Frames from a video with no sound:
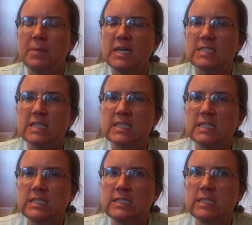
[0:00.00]
but
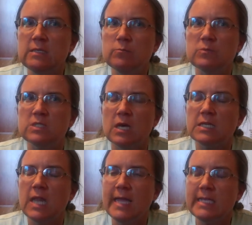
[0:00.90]
this seems
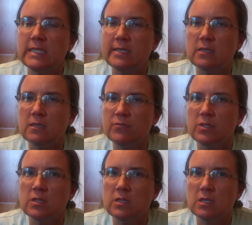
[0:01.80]
unlikely
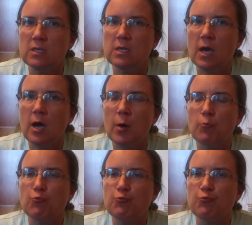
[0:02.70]
given the
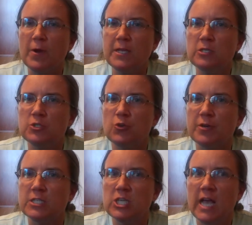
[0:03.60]
um,
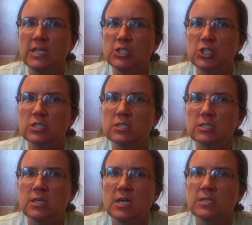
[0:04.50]
regulatory
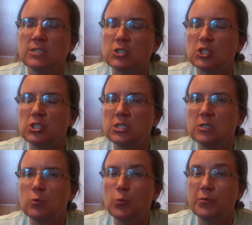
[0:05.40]
challenges such a
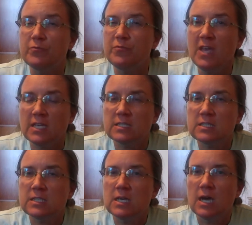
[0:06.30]
deal would
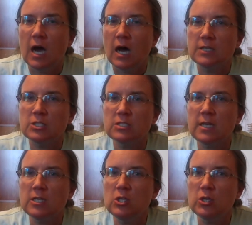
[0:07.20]
face. Uh, just
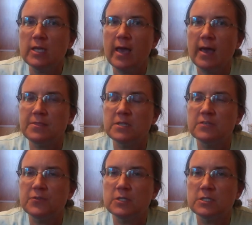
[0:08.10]
take a look at the
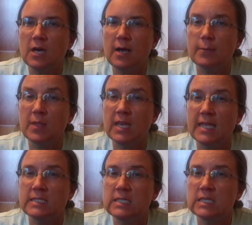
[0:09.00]
difficult time that
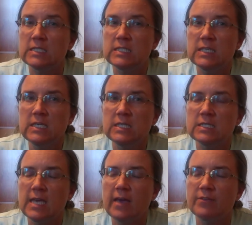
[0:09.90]
AT&T
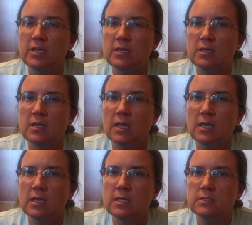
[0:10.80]
is having
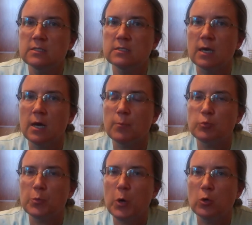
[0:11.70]
getting its um,
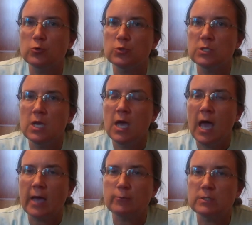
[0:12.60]
proposed
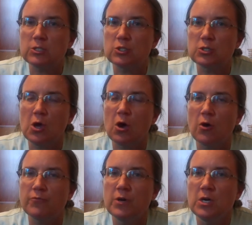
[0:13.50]
acquisition
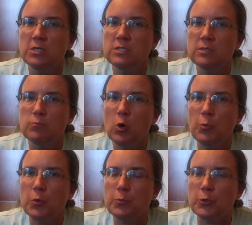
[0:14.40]
of
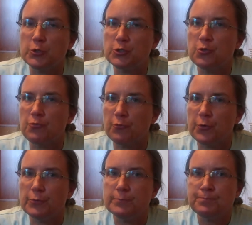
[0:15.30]
T-Mobile pushed
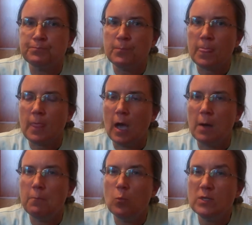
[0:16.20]
through.
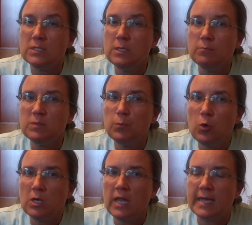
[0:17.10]
Um, what seems
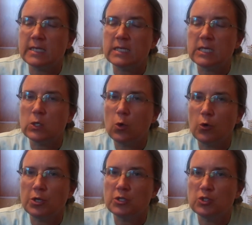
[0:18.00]
more likely,
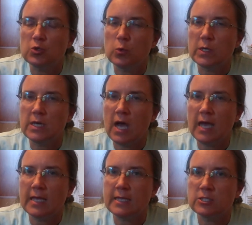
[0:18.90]
according to an
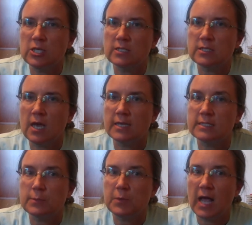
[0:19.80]
IHS
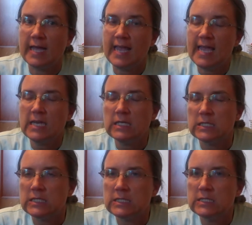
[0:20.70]
iSuppli
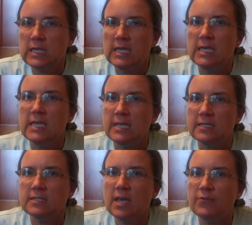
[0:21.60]
analyst,
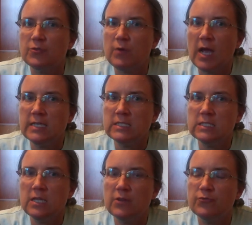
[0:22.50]
is that
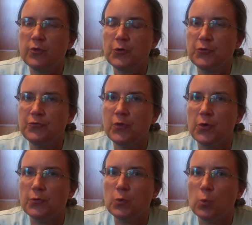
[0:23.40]
Verizon and
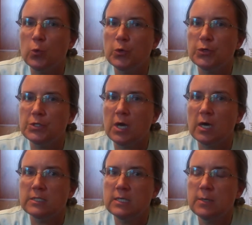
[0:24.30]
Vodafone would
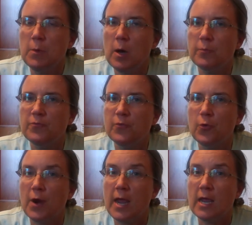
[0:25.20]
uh, team up
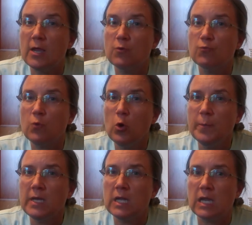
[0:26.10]
for a
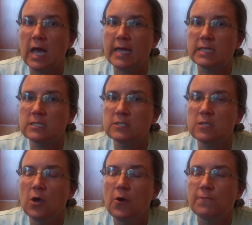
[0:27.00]
roaming
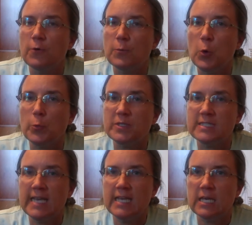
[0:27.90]
alliance for mobile
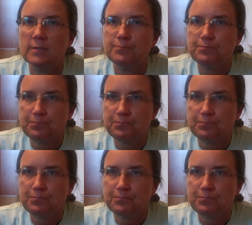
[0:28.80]
data